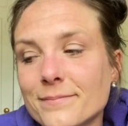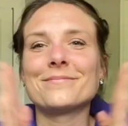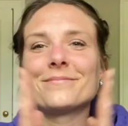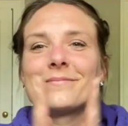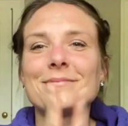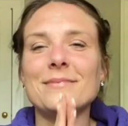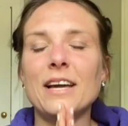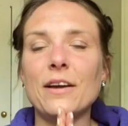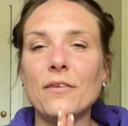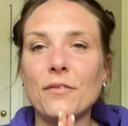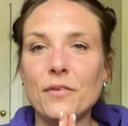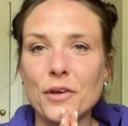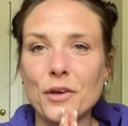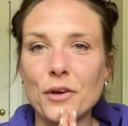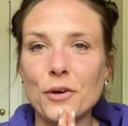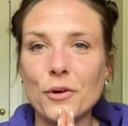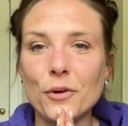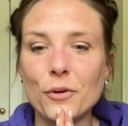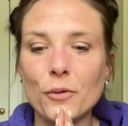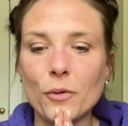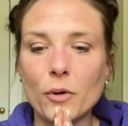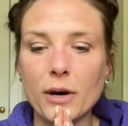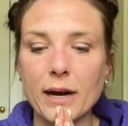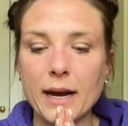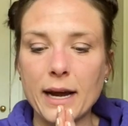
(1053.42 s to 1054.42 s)
If you
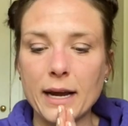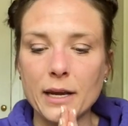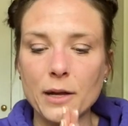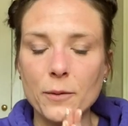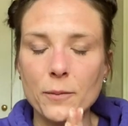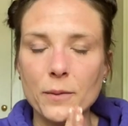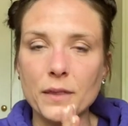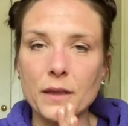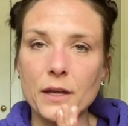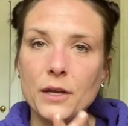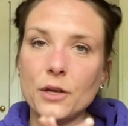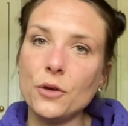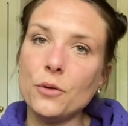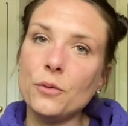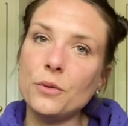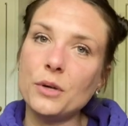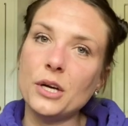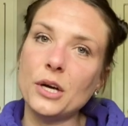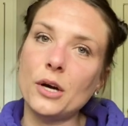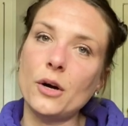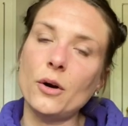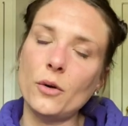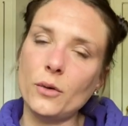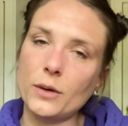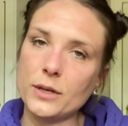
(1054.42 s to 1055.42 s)
or anyone that you
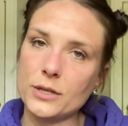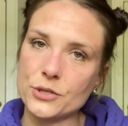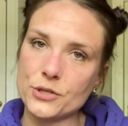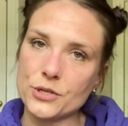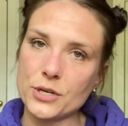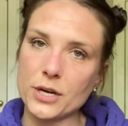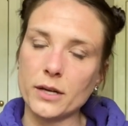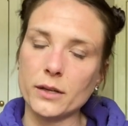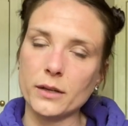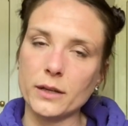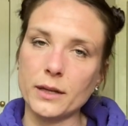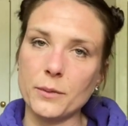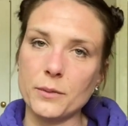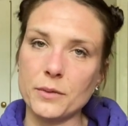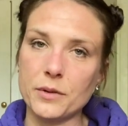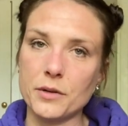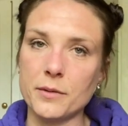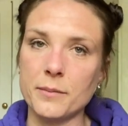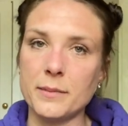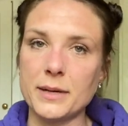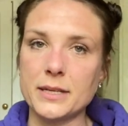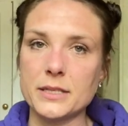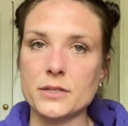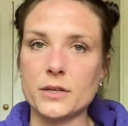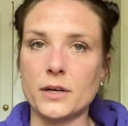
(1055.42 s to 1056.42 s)
know is struggling with their
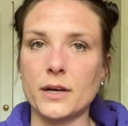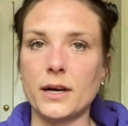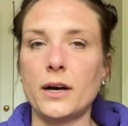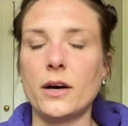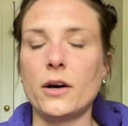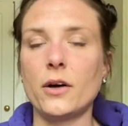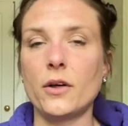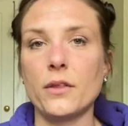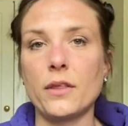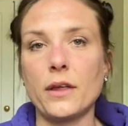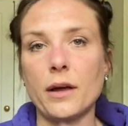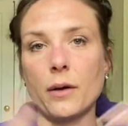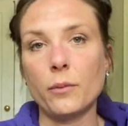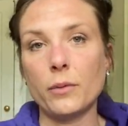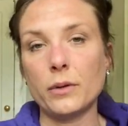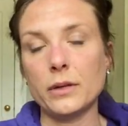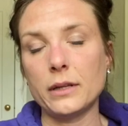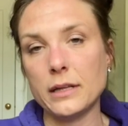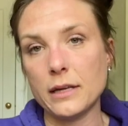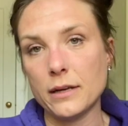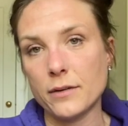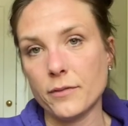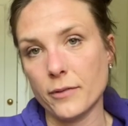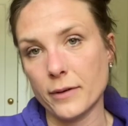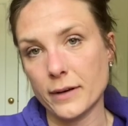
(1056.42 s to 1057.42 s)
mental health, I will
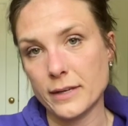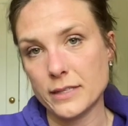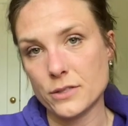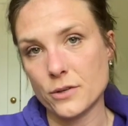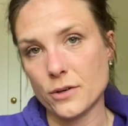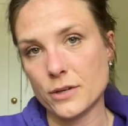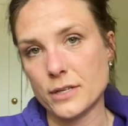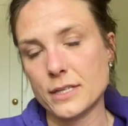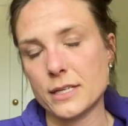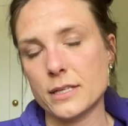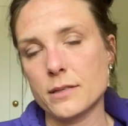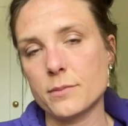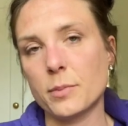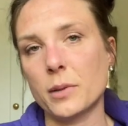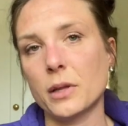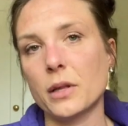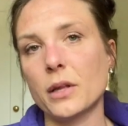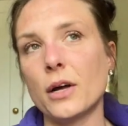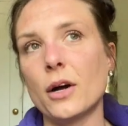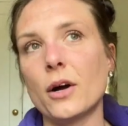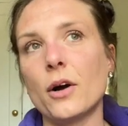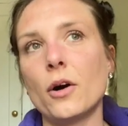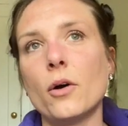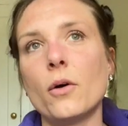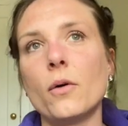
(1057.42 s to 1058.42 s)
leave resources
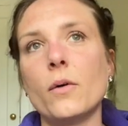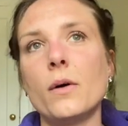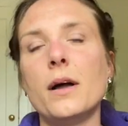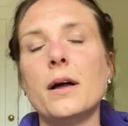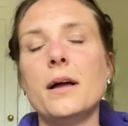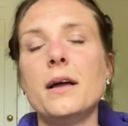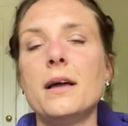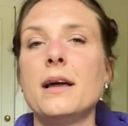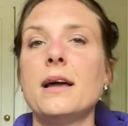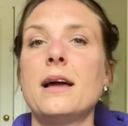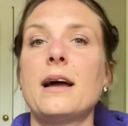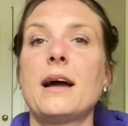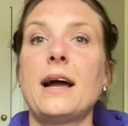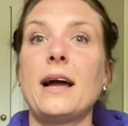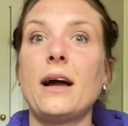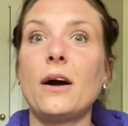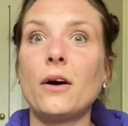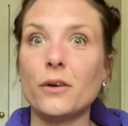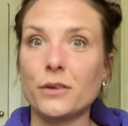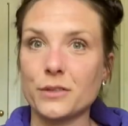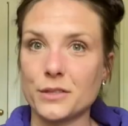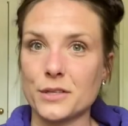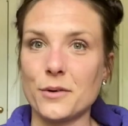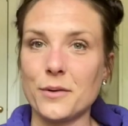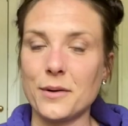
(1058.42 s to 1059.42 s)
below. I
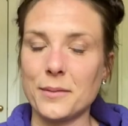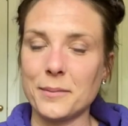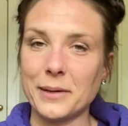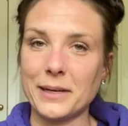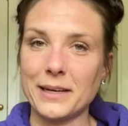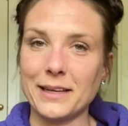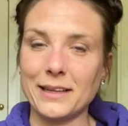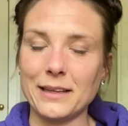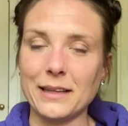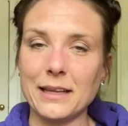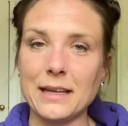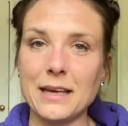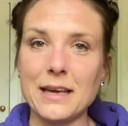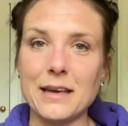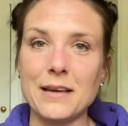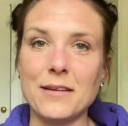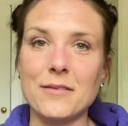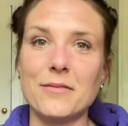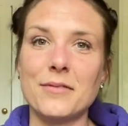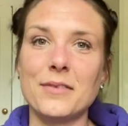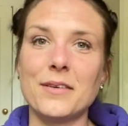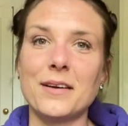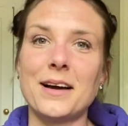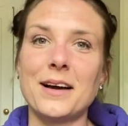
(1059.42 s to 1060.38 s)
also am gonna leave